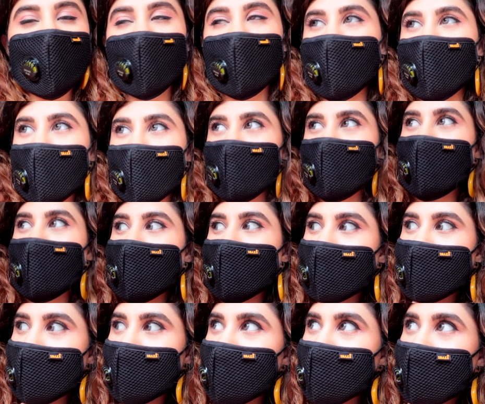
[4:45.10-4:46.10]
Very, very bad
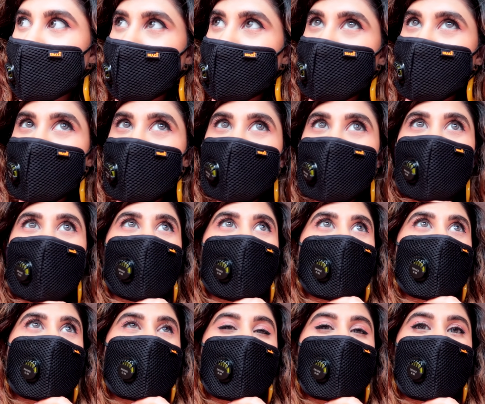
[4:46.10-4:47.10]
time to come for a walk.
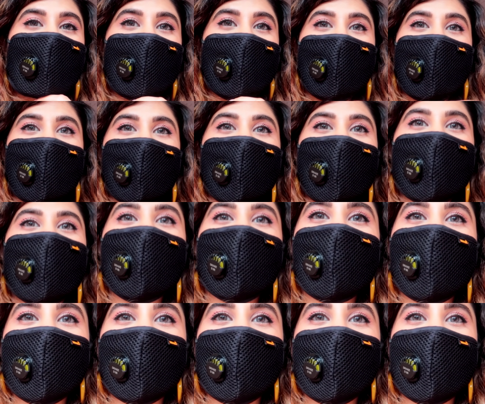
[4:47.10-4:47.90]
Look how